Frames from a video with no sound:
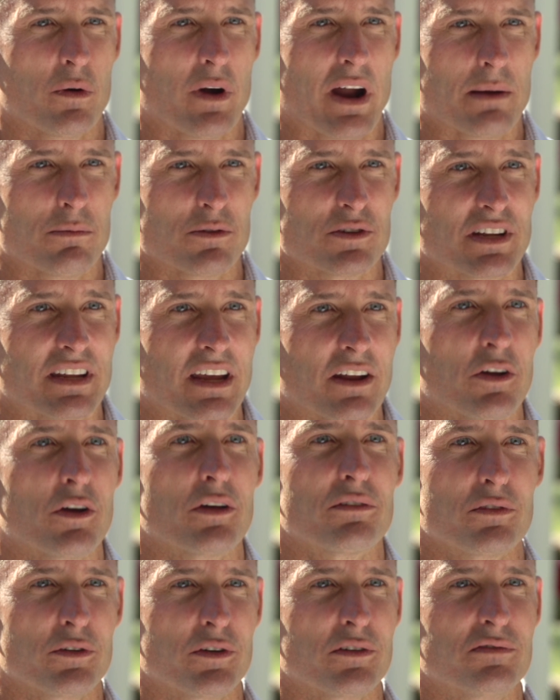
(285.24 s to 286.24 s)
were able to get
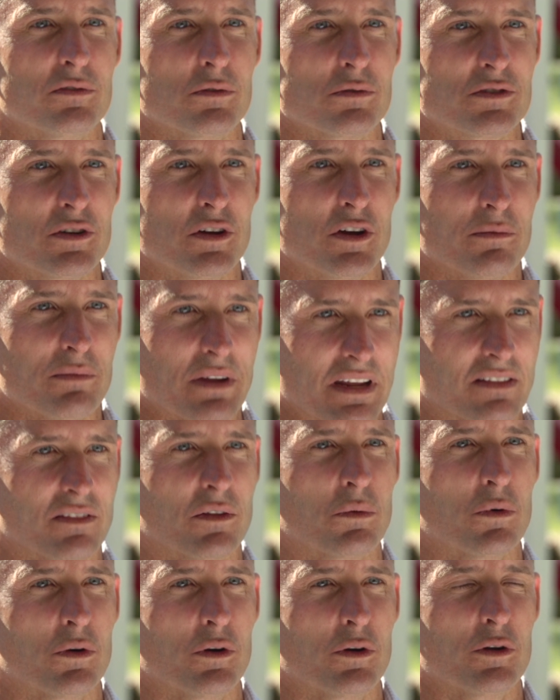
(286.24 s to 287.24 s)
her through to full term in
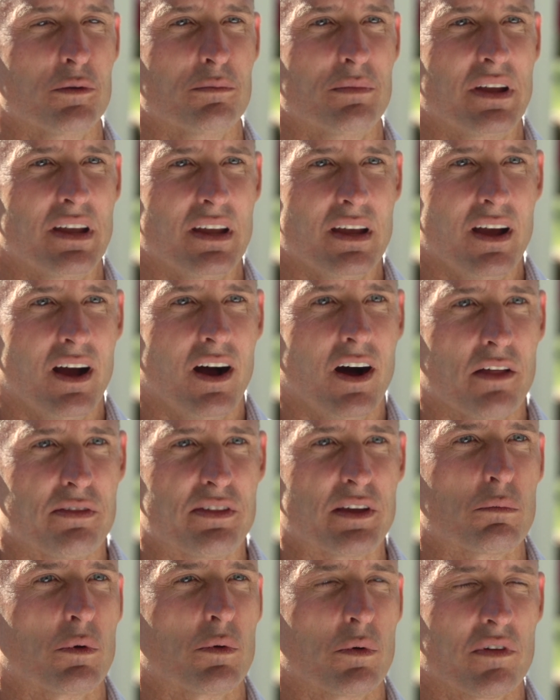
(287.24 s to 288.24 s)
the womb, I
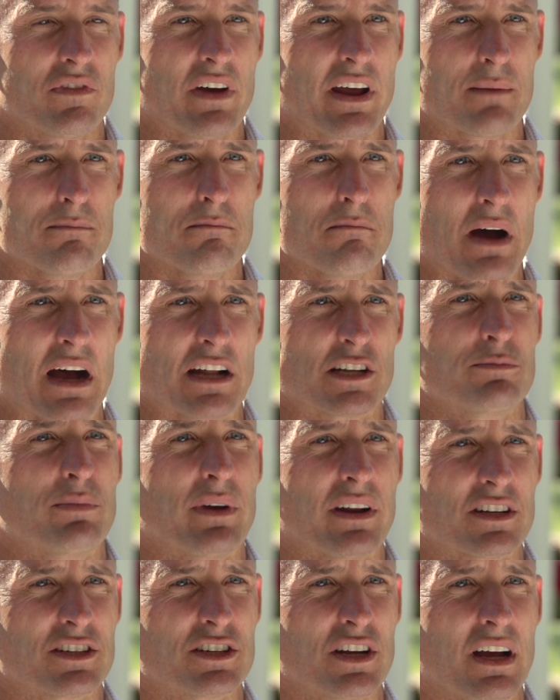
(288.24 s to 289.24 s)
think we would have had a much
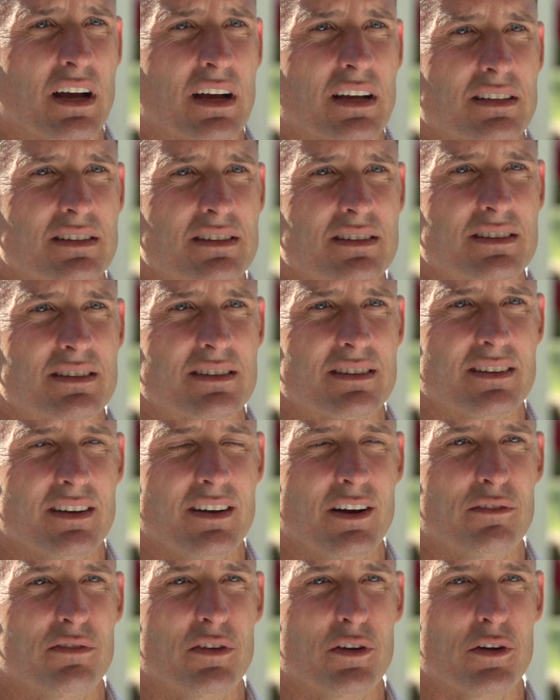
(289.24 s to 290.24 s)
better chance
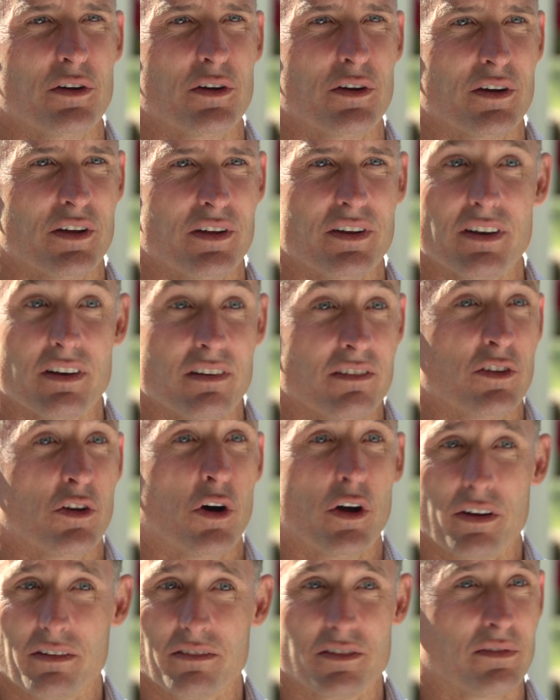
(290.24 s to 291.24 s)
of her
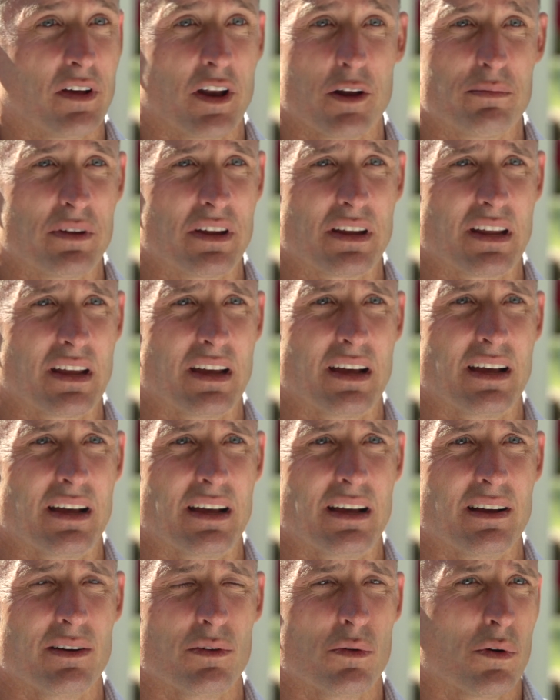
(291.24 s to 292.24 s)
not developing
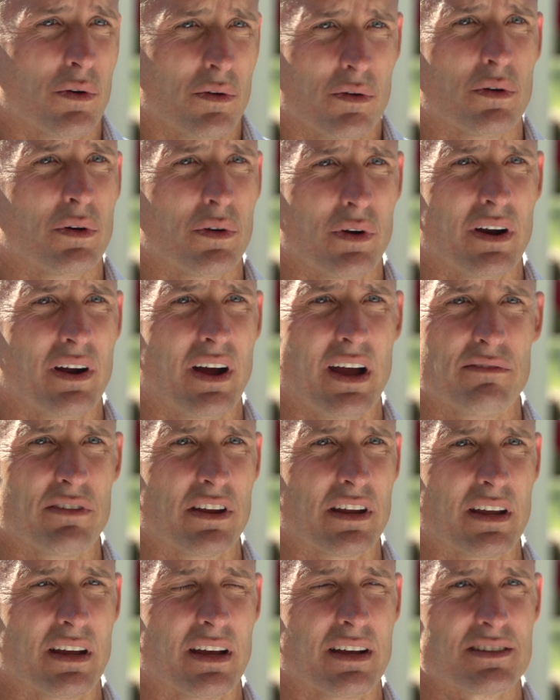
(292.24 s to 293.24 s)
or
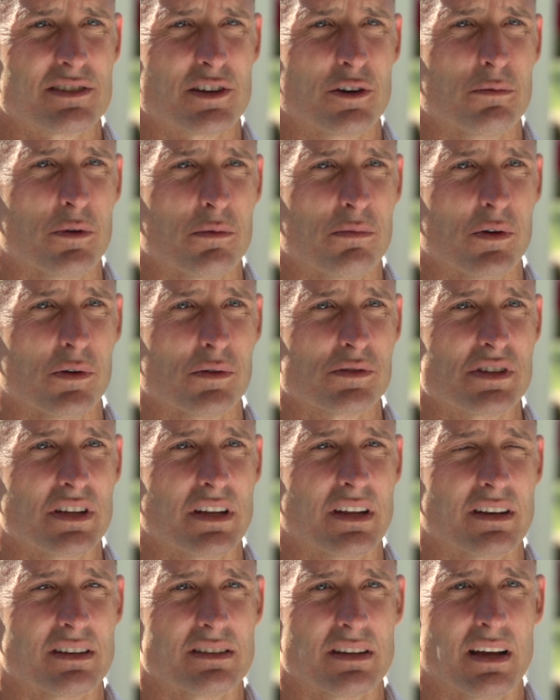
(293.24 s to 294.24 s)
having cerebral
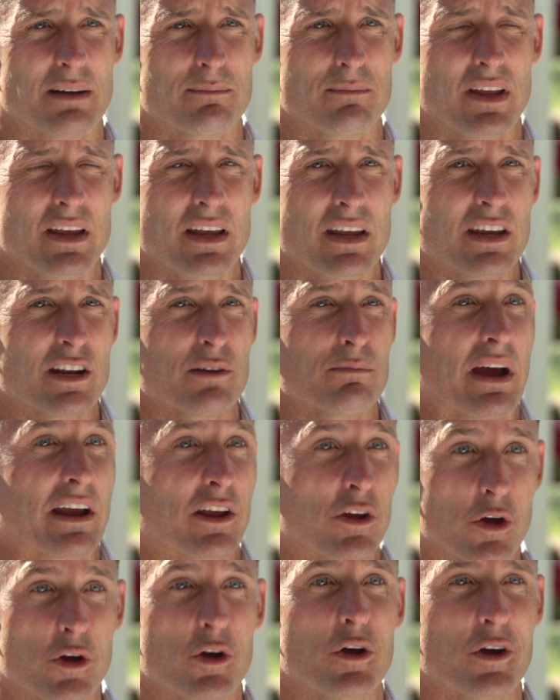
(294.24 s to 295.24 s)
palsy. And it would
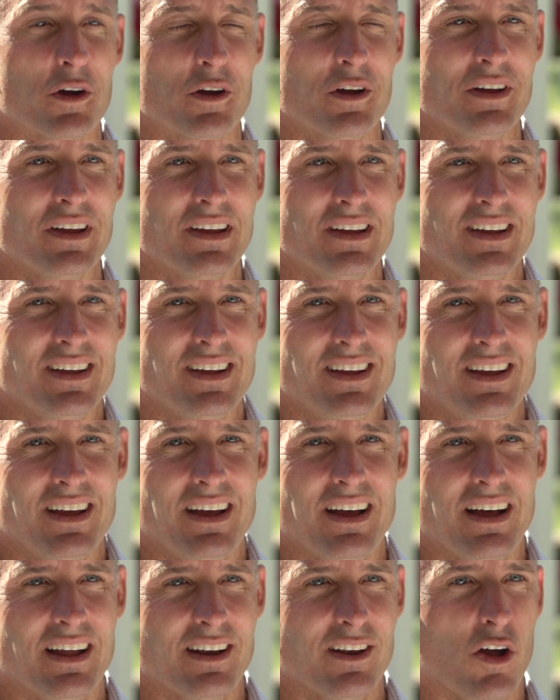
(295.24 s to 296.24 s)
make her
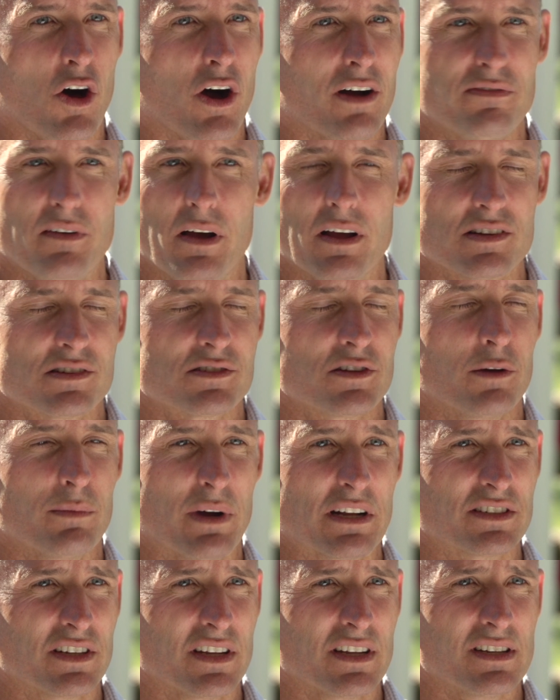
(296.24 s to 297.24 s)
life so
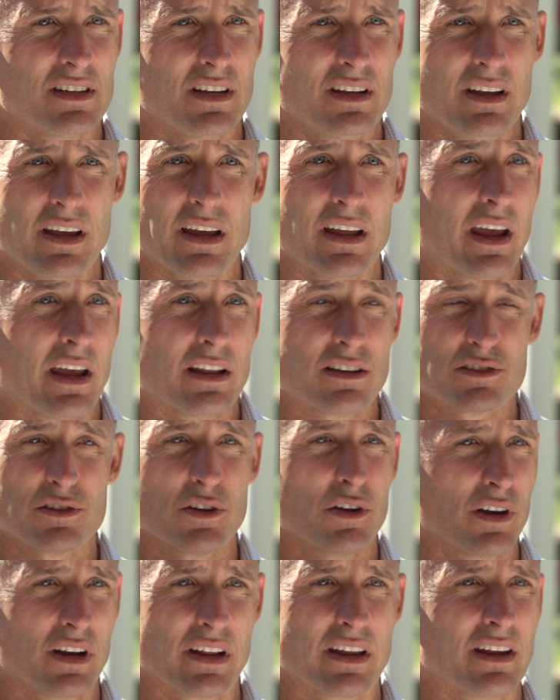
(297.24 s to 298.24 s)
much easier, and
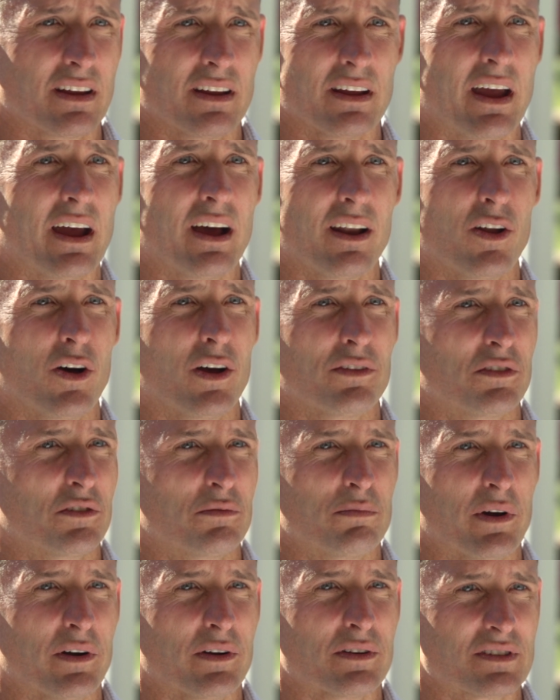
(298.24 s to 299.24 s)
certainly our lives as
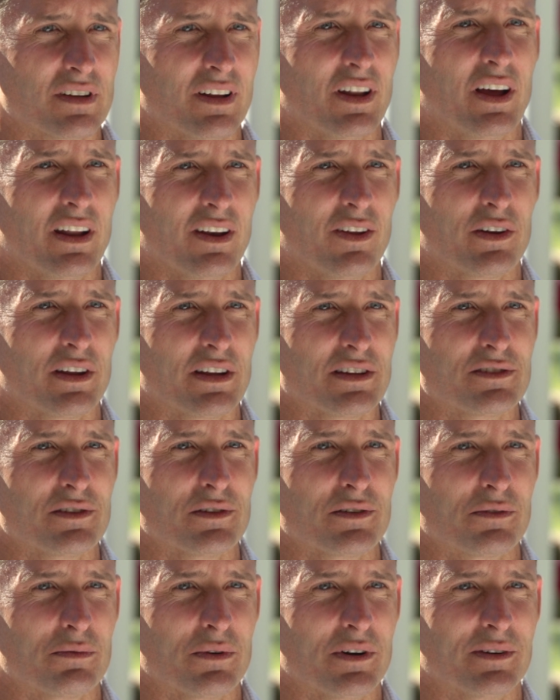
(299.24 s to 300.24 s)
parents are a lot
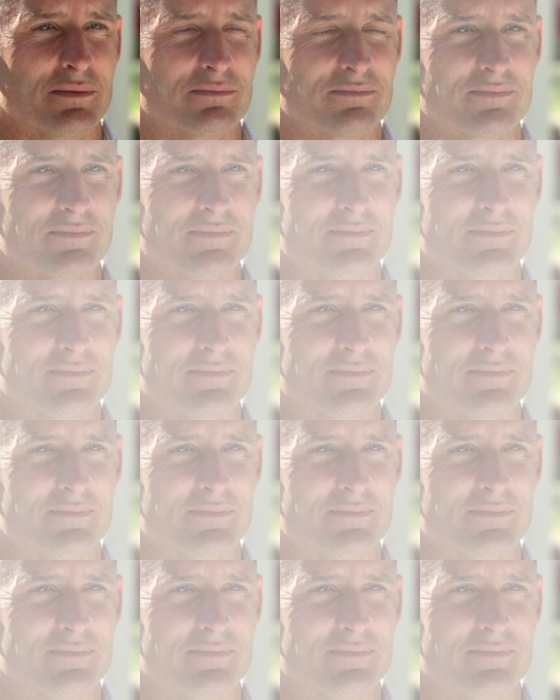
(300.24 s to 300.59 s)
easier as well.